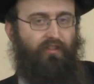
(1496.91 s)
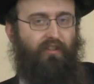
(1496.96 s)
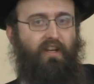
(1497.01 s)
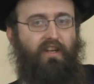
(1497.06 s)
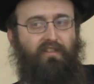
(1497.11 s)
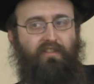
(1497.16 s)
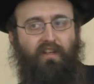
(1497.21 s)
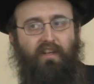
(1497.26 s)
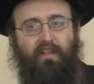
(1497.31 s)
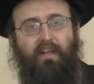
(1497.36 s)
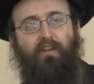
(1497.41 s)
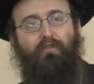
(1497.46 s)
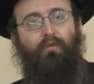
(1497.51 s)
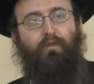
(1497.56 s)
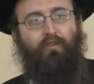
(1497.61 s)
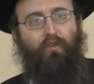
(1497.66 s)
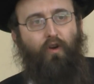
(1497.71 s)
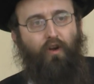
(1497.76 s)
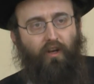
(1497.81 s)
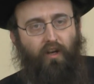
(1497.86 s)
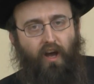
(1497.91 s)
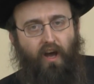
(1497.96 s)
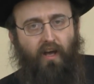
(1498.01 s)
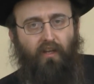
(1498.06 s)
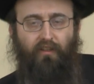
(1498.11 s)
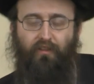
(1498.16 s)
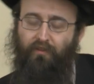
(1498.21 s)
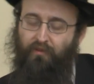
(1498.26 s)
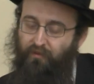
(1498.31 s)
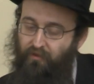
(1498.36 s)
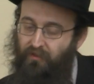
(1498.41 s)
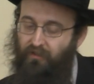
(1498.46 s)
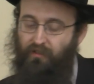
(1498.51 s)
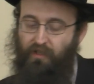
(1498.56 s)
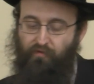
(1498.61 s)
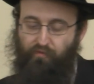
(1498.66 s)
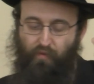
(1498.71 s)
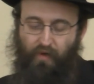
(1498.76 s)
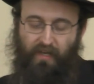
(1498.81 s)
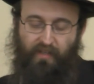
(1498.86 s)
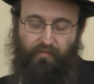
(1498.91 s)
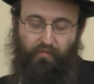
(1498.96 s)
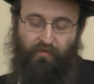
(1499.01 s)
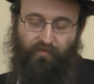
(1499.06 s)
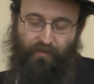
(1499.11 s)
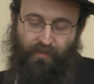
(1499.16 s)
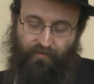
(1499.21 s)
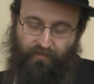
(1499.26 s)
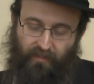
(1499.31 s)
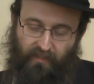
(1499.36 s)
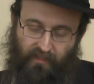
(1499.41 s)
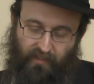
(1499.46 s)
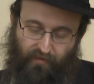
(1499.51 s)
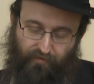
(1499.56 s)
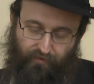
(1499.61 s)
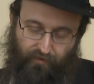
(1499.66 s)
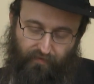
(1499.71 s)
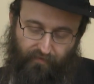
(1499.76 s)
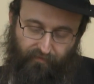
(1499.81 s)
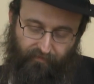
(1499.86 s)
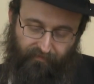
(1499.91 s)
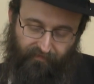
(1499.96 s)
Today's day and age, what's going on? One has to be very, very careful.